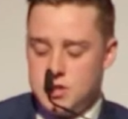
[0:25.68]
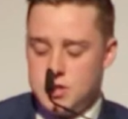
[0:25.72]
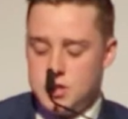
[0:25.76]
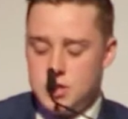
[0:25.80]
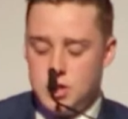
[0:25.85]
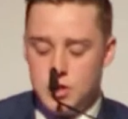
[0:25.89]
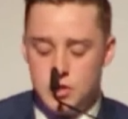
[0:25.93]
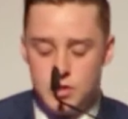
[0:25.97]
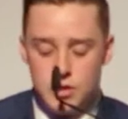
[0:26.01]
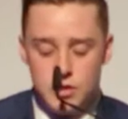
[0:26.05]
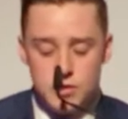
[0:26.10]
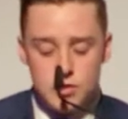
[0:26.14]

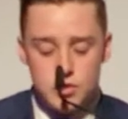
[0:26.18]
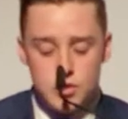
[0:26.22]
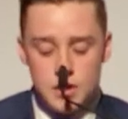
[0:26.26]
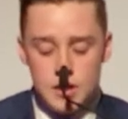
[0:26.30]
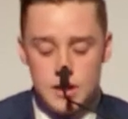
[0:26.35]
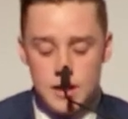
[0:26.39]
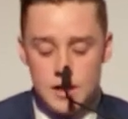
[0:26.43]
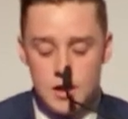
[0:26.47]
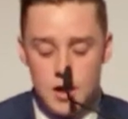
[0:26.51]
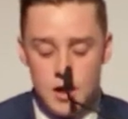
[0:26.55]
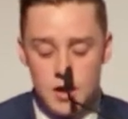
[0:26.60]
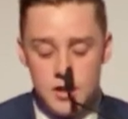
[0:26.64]
student of Trinity
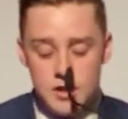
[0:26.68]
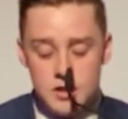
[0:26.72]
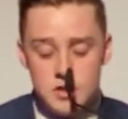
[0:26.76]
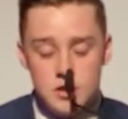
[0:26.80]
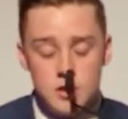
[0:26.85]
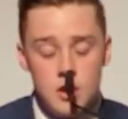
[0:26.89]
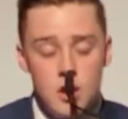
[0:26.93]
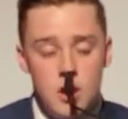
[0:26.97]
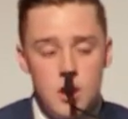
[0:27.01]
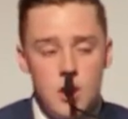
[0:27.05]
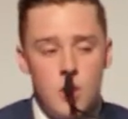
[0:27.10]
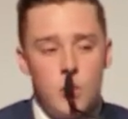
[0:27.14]
College,
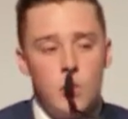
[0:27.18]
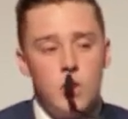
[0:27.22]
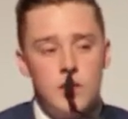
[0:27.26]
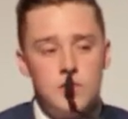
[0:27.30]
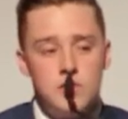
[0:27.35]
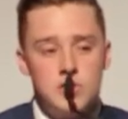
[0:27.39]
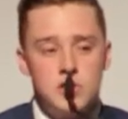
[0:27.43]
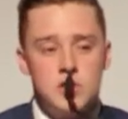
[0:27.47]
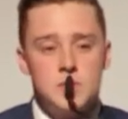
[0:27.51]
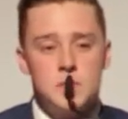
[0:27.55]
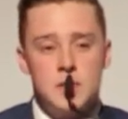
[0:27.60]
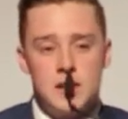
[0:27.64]
where I've
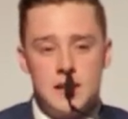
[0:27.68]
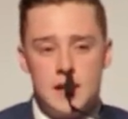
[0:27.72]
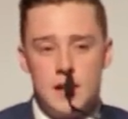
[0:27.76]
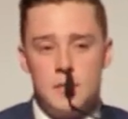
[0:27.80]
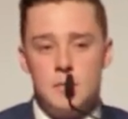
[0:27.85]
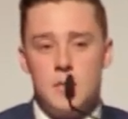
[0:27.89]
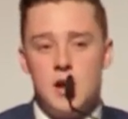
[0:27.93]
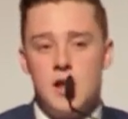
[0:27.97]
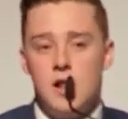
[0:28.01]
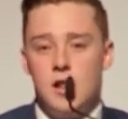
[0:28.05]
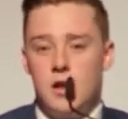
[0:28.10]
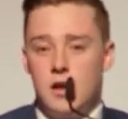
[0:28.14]
just begun
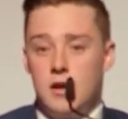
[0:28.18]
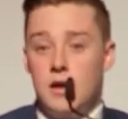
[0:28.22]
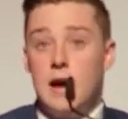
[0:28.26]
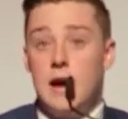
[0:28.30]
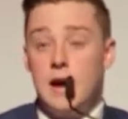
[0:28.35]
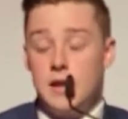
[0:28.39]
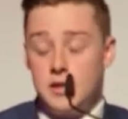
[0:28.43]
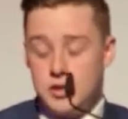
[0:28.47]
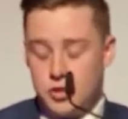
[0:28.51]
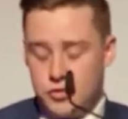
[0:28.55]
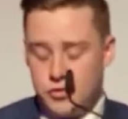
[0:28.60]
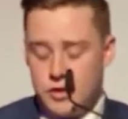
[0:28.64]
my
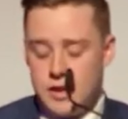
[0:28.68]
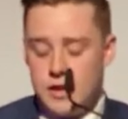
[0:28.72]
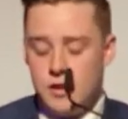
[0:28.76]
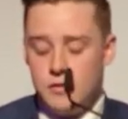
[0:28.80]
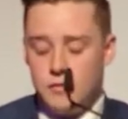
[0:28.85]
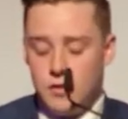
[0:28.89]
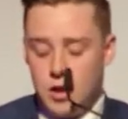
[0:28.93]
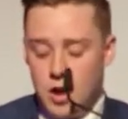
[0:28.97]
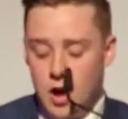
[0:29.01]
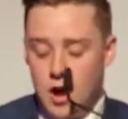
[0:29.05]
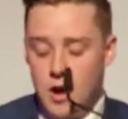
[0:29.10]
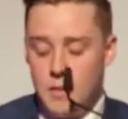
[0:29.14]
degree of
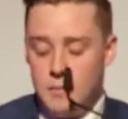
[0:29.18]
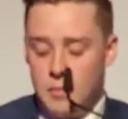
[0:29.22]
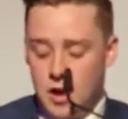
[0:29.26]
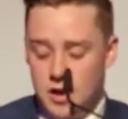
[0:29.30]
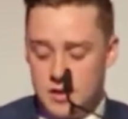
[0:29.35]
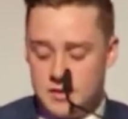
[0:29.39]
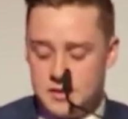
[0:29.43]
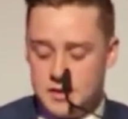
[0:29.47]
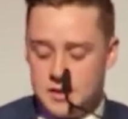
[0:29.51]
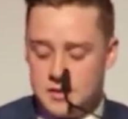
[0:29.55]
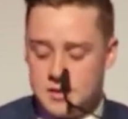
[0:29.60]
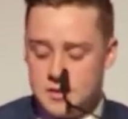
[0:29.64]
law and
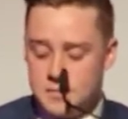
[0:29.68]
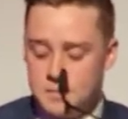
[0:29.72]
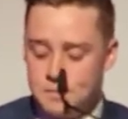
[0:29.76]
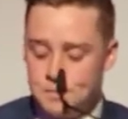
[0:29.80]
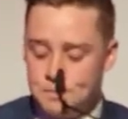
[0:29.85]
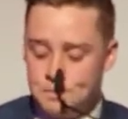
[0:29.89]
politics.